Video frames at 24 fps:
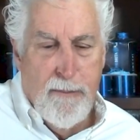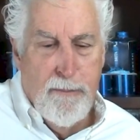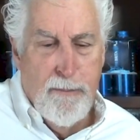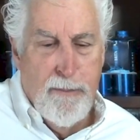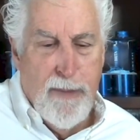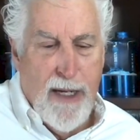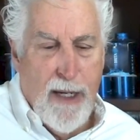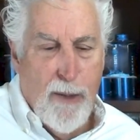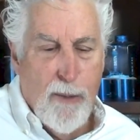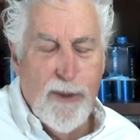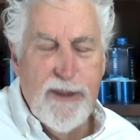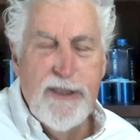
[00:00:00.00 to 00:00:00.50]

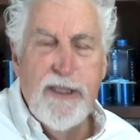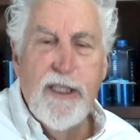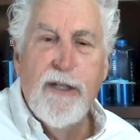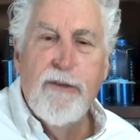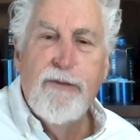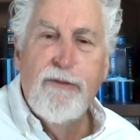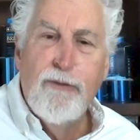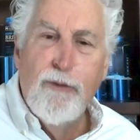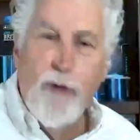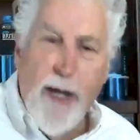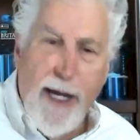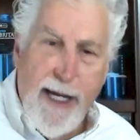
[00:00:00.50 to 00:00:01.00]
but I wasn't
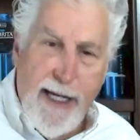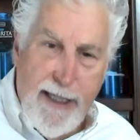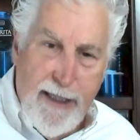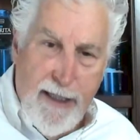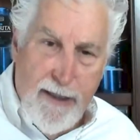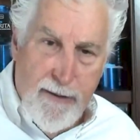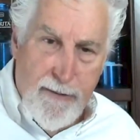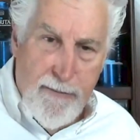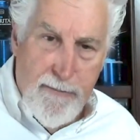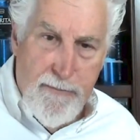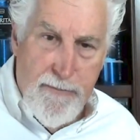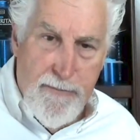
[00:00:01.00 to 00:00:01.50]
afraid.
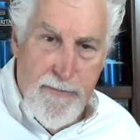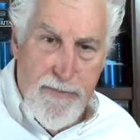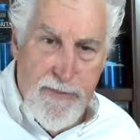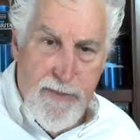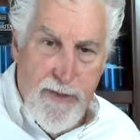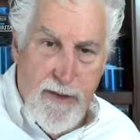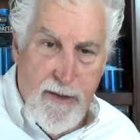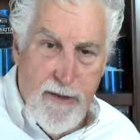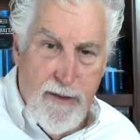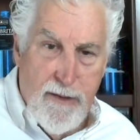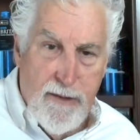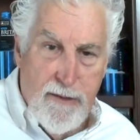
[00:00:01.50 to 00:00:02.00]

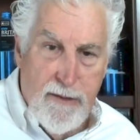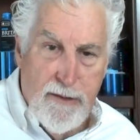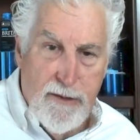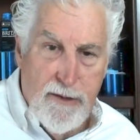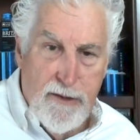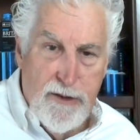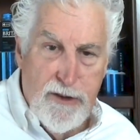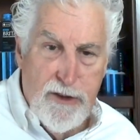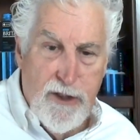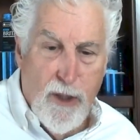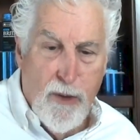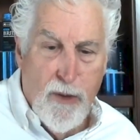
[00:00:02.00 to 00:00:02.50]

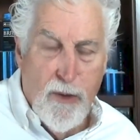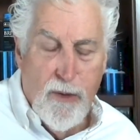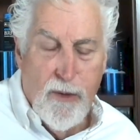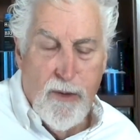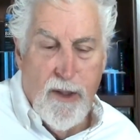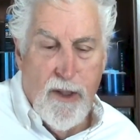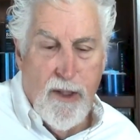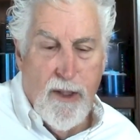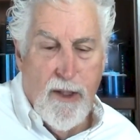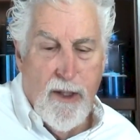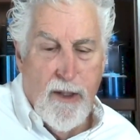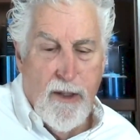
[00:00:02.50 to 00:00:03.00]

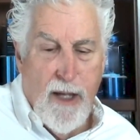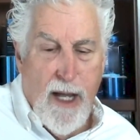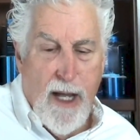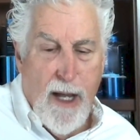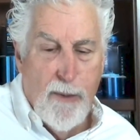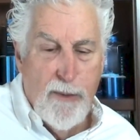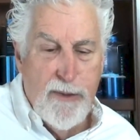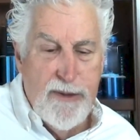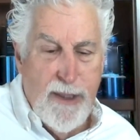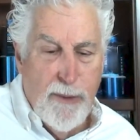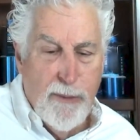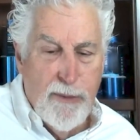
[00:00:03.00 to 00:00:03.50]
So I
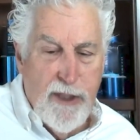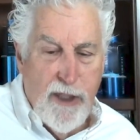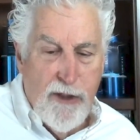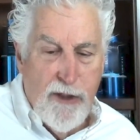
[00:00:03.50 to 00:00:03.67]
was able to